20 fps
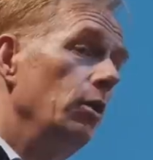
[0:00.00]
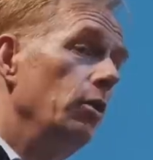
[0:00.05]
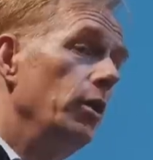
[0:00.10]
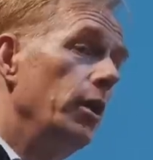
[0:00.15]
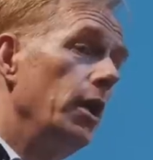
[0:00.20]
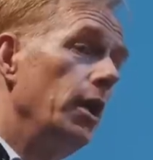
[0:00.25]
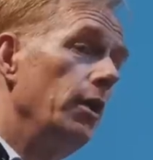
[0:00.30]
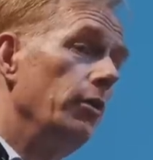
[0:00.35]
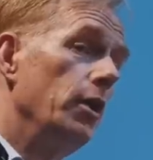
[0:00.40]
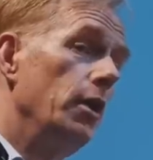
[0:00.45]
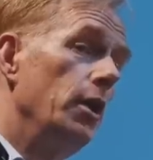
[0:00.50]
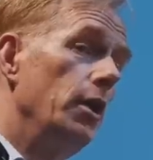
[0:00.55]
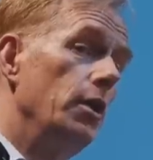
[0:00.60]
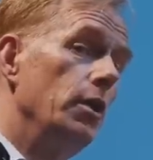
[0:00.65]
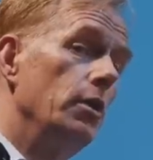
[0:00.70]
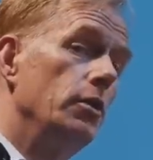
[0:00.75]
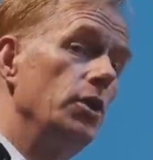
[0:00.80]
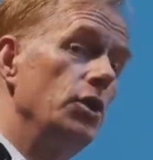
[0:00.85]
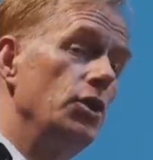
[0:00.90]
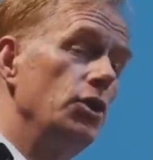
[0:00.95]
looking at
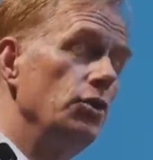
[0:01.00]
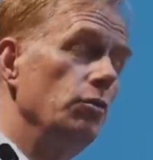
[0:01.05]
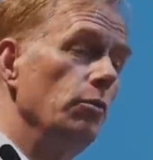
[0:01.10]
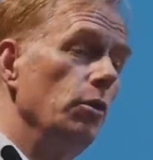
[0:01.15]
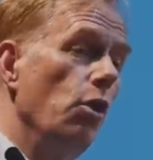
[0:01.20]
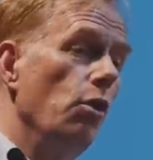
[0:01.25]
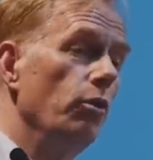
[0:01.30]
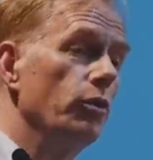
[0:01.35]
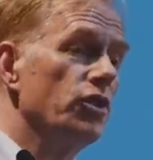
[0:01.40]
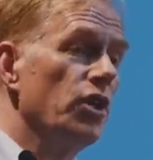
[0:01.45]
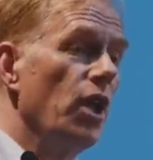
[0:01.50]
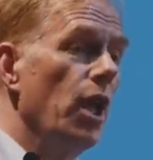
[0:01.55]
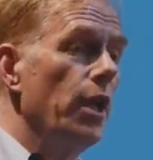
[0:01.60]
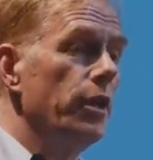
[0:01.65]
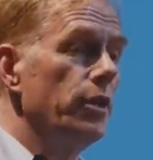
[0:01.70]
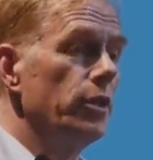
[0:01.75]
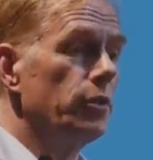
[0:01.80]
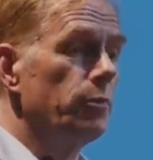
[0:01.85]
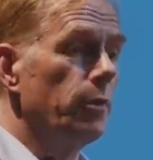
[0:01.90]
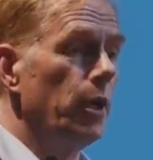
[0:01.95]
the tissue
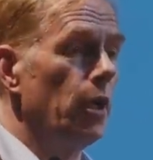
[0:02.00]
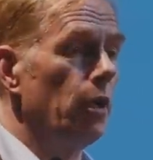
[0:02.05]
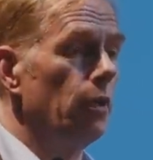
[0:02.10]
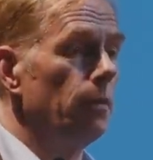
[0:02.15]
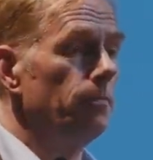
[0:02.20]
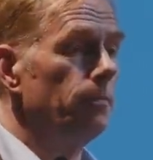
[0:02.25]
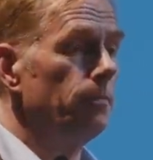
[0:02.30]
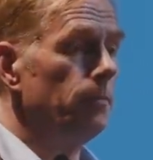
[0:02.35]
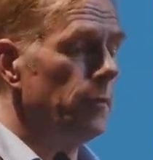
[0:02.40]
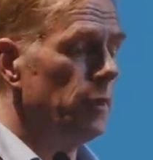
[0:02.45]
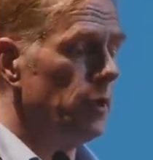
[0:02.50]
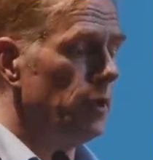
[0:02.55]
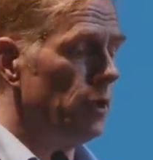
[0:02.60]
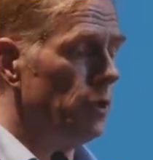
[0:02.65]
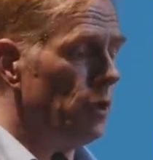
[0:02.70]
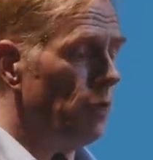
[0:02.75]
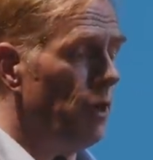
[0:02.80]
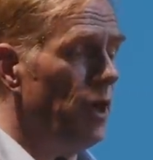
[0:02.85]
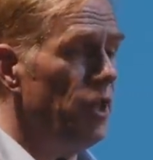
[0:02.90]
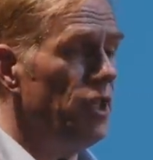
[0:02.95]
alongside as well. So
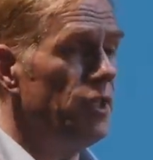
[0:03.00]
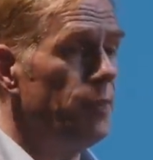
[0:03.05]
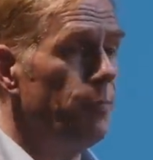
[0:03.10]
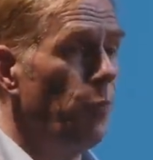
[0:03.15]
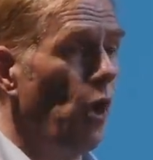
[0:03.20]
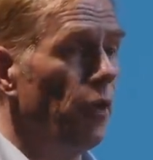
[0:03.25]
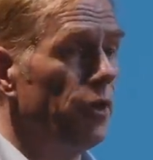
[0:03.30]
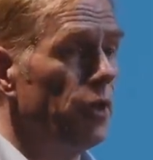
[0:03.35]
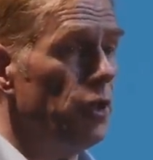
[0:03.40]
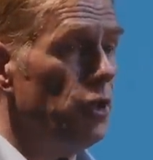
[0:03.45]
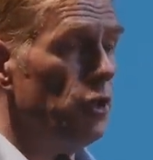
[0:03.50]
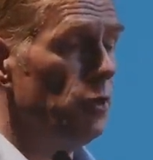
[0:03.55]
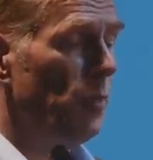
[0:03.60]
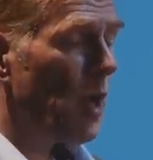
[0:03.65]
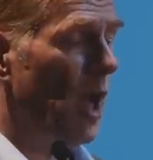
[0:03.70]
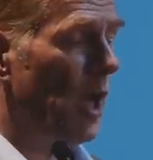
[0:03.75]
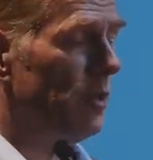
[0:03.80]
it's already spotting new